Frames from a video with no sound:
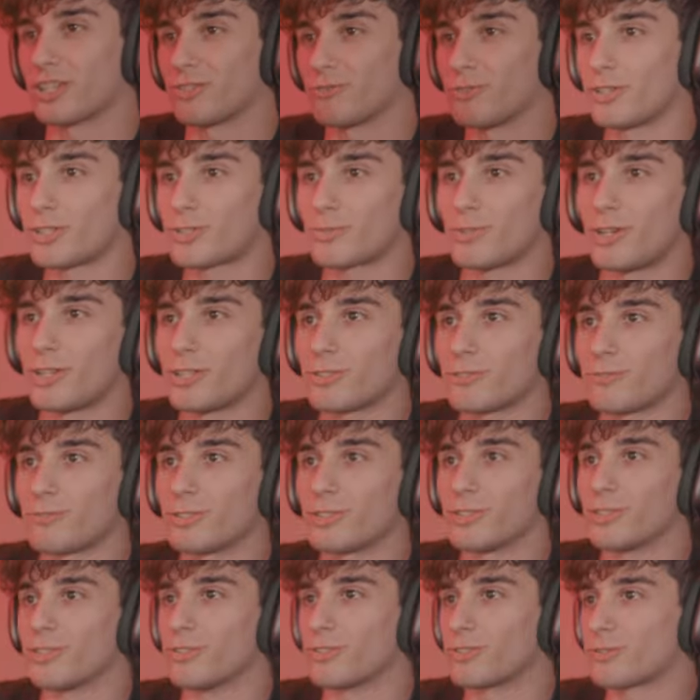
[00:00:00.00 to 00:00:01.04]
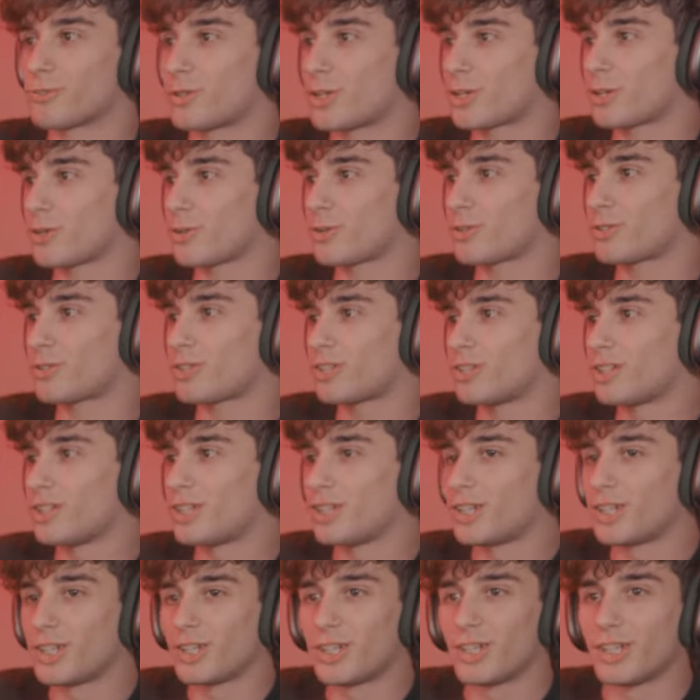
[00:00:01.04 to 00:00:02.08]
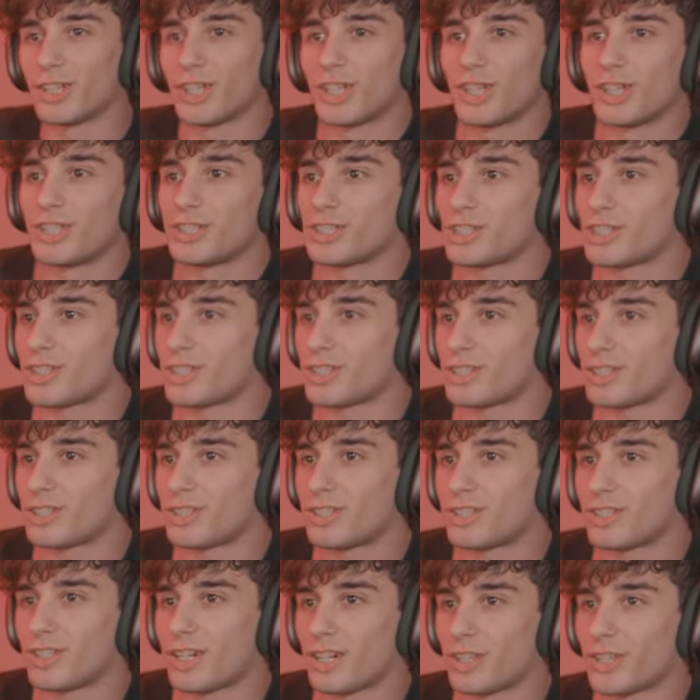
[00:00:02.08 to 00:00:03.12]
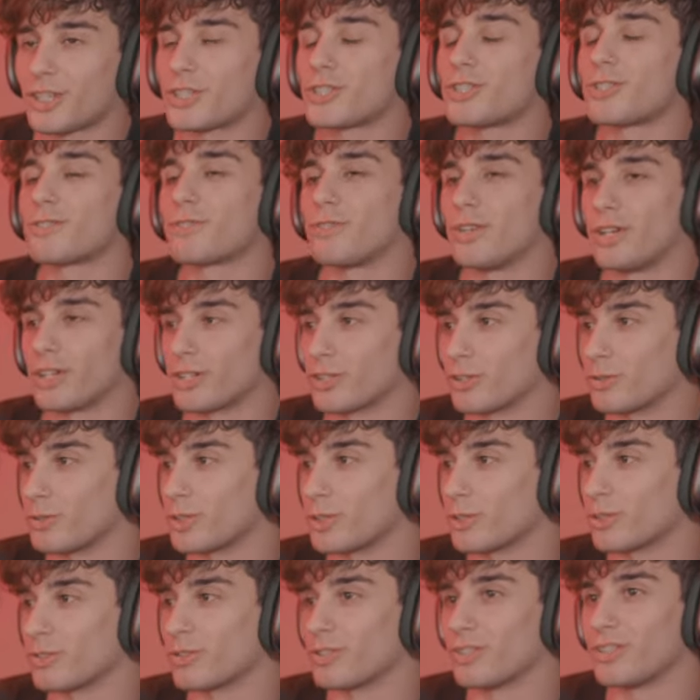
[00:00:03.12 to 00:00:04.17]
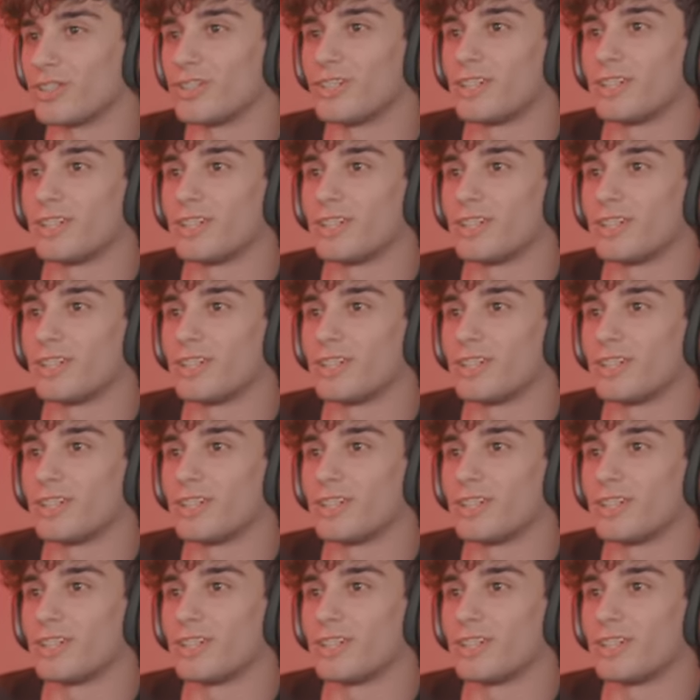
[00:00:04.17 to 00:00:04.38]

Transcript: Which one did we lose? Rhaegar? I think she's flying on radar.